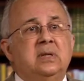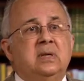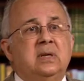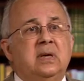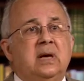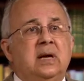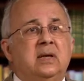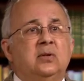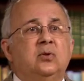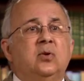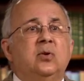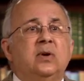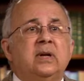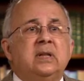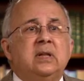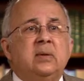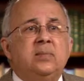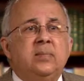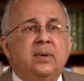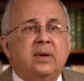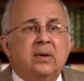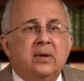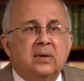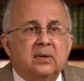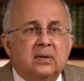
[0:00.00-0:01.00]
had already
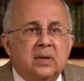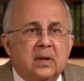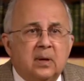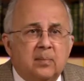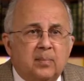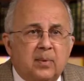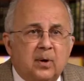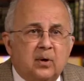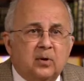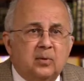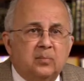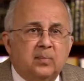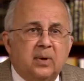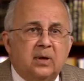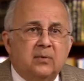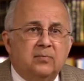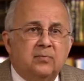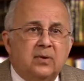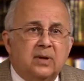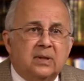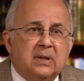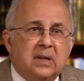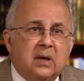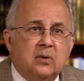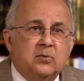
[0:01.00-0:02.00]
been written about by
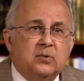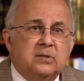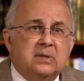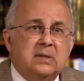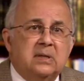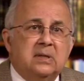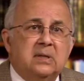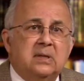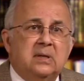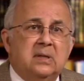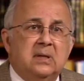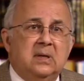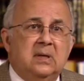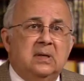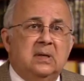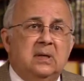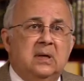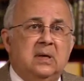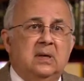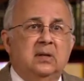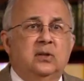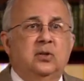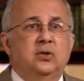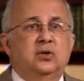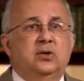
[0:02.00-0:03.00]
Ferdowsi
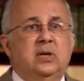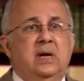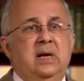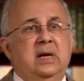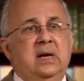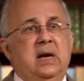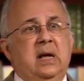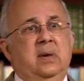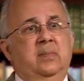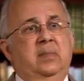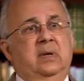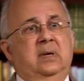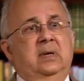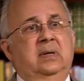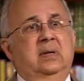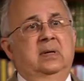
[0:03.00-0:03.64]
in the Shahnameh,